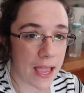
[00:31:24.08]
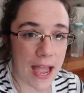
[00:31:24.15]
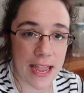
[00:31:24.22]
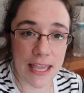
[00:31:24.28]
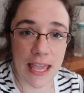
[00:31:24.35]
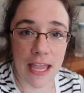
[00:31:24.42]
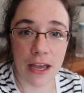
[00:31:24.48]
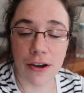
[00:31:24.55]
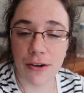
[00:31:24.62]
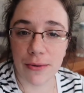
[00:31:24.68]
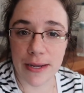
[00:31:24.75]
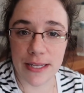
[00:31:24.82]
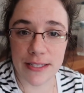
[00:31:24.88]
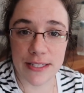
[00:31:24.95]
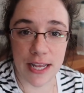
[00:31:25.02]
I can't
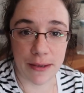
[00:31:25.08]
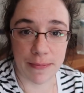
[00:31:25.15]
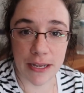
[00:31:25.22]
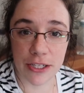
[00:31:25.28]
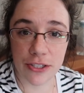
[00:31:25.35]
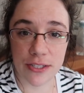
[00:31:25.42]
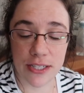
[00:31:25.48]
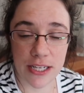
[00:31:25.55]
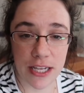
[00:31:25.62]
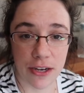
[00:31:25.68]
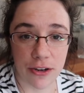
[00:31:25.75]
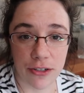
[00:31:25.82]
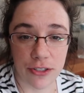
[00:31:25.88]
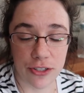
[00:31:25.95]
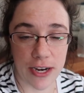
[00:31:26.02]
always take pictures in
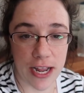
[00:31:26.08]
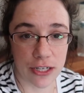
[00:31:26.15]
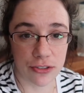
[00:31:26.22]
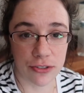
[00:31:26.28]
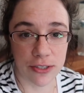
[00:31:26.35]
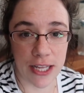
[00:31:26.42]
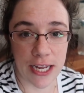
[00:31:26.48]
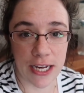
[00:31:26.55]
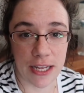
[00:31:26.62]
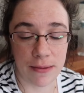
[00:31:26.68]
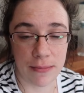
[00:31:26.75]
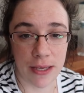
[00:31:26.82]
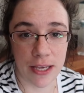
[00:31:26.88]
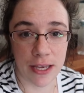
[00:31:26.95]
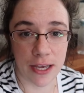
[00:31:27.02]
here under natural lighting
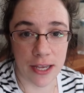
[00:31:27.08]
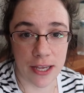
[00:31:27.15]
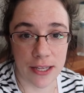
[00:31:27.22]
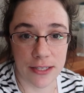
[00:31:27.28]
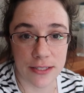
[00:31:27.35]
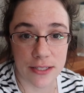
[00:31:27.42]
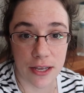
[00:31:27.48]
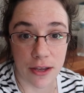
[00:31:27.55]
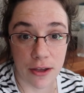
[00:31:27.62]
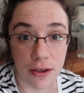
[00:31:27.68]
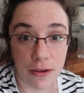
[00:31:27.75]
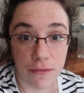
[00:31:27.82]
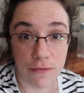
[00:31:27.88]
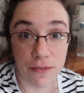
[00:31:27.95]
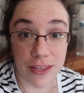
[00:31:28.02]
because
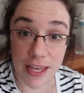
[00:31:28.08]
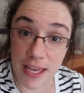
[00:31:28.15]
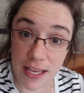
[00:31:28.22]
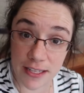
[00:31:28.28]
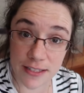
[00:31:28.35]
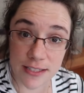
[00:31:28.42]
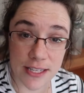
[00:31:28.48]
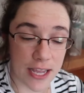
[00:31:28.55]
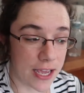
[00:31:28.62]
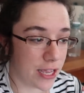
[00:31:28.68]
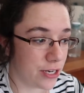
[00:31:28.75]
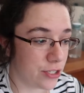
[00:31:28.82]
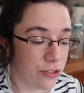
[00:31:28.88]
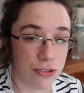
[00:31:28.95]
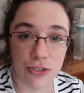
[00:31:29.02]
of the kids,
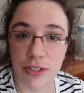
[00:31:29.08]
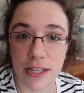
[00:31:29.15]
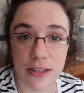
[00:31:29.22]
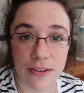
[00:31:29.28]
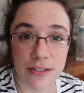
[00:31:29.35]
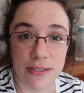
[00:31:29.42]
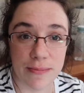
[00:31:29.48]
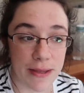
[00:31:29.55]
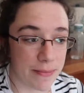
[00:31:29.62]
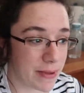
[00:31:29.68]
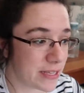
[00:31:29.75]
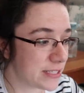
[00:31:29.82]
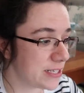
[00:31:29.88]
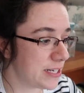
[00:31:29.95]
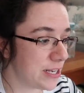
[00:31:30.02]
and usually there's a big
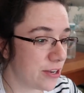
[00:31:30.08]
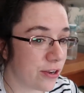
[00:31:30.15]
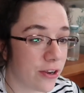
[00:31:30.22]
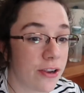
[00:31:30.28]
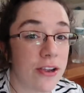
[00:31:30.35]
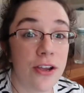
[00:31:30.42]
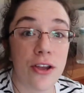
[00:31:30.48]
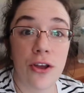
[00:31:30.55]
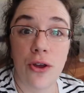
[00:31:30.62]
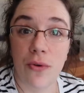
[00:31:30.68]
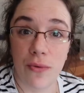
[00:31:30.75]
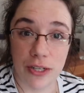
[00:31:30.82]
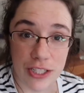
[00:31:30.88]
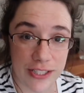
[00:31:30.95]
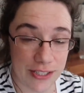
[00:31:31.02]
mess in here,
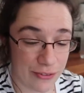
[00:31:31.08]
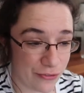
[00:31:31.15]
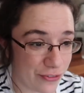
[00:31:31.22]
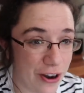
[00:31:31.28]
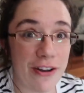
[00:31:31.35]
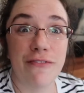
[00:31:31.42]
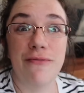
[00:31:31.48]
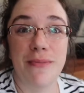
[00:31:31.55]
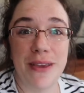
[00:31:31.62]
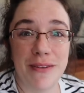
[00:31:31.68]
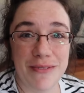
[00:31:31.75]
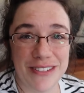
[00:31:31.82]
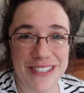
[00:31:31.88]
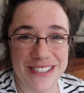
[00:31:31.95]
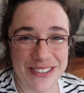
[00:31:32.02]
which is in front of me,
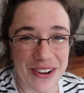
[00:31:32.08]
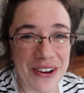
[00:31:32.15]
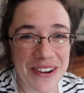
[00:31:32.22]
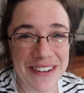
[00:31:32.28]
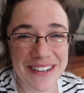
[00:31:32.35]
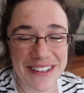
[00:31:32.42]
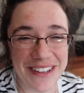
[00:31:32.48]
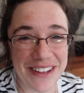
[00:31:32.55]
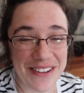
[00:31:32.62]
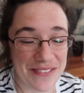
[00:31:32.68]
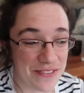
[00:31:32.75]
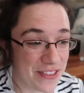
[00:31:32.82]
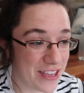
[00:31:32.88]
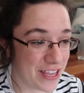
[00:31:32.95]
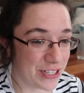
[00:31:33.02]
which is all
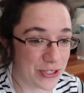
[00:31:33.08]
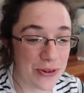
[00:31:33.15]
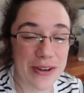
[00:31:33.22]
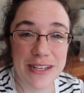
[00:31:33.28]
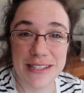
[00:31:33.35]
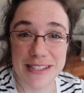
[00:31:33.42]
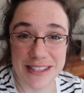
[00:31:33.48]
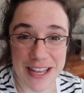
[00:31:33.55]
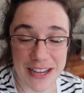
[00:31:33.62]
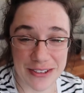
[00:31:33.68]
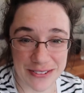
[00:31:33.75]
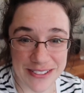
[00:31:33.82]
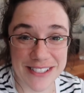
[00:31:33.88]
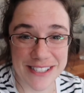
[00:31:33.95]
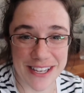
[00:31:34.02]
of the toys that
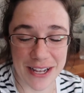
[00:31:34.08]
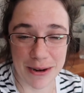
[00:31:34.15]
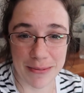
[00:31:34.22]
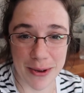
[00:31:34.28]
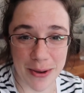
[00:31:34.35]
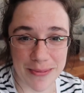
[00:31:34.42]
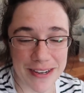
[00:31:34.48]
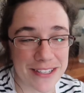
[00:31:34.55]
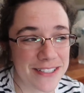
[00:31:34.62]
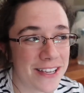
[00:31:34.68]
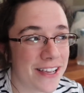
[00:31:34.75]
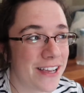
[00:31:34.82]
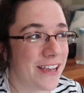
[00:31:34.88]
you'll see in a moment.